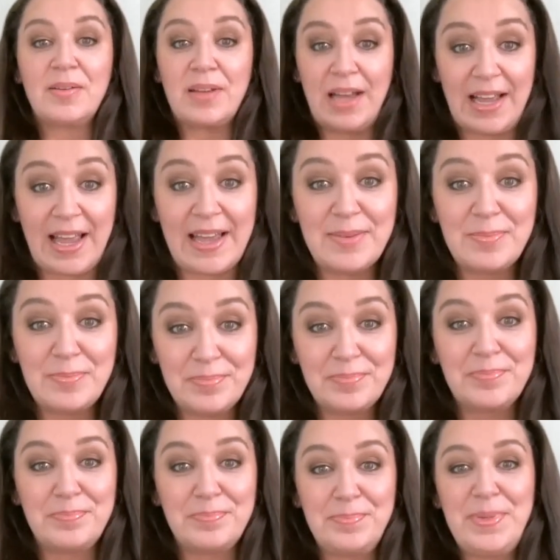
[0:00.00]
Again,
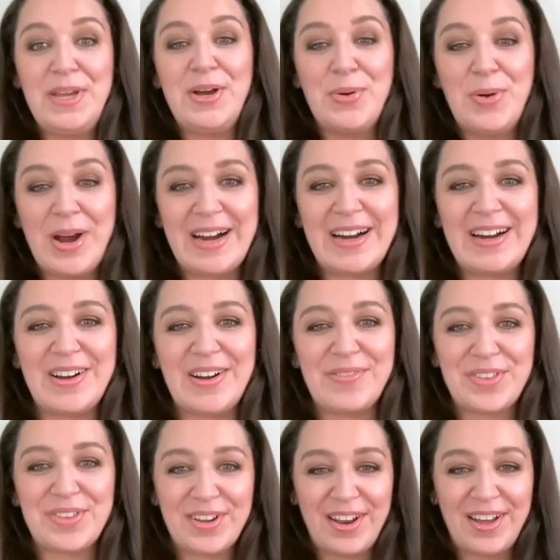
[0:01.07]
be aware of
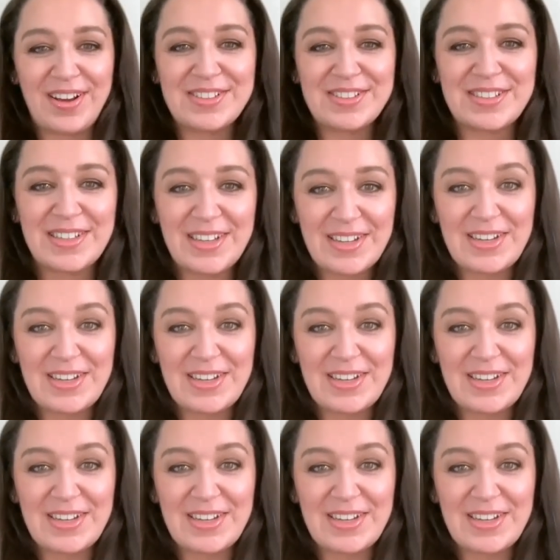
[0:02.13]
the glass